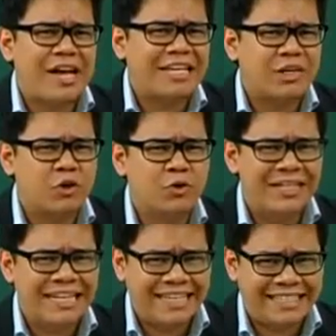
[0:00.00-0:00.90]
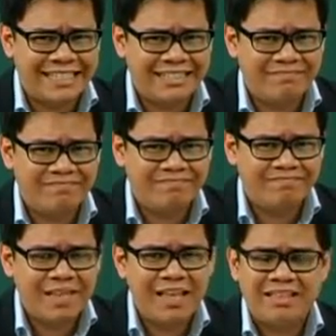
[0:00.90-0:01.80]
write a good letter,
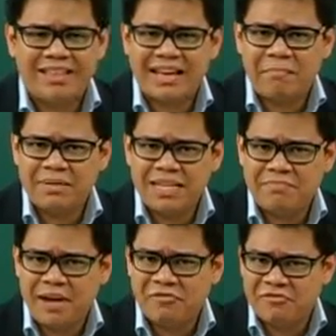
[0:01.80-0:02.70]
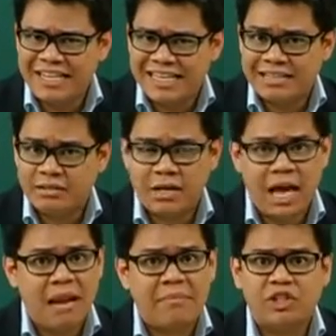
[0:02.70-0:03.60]
the company might read it
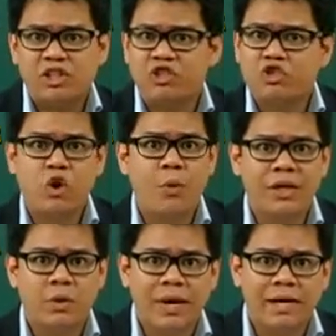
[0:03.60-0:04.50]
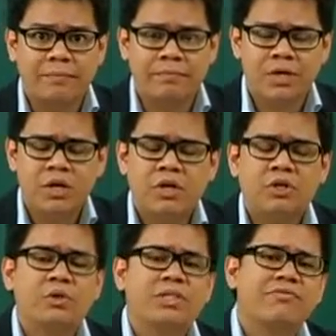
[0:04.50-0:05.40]
and might just throw it away.
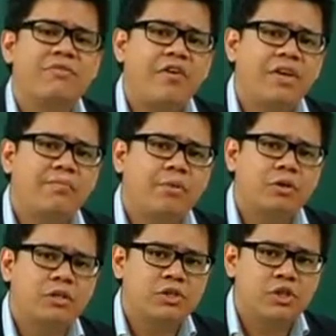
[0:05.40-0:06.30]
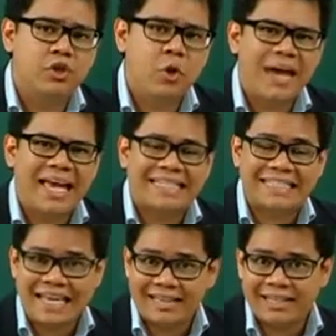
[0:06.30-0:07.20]
So it's very important to know
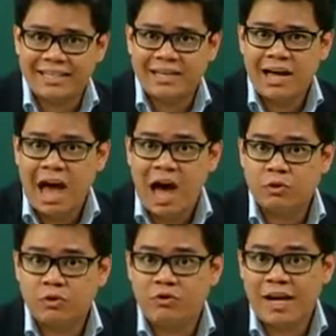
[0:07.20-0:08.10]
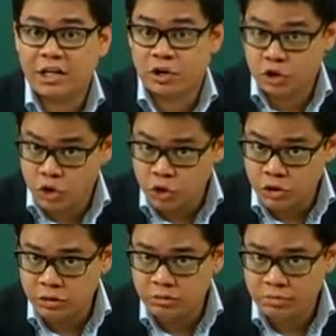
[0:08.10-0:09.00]
exactly how to write a
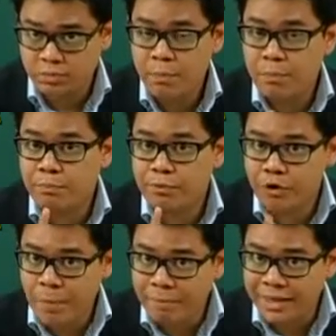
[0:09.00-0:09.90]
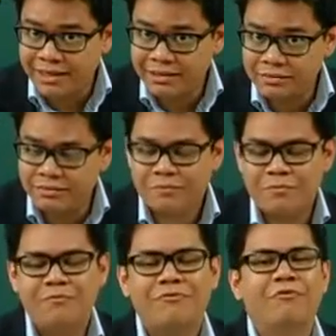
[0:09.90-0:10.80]
good, proper
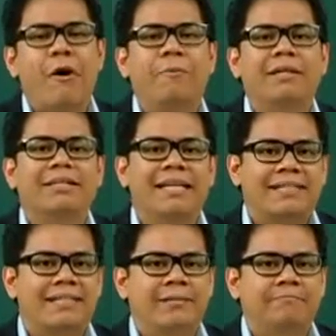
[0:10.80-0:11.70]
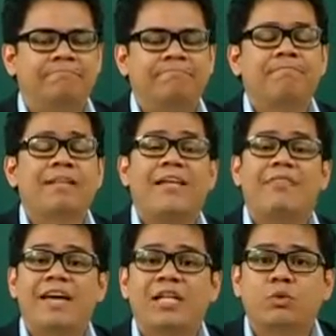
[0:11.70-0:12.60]
formal letter.
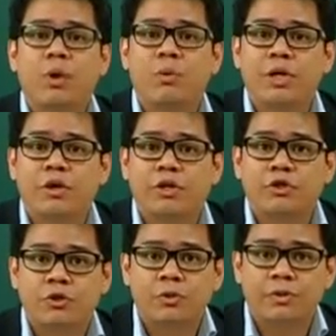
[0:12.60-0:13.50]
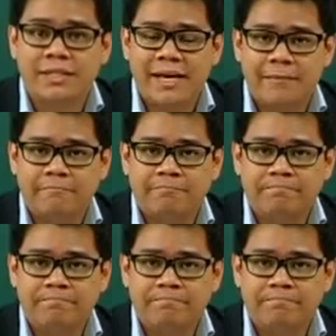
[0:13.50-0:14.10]
And that's what we're going to do today.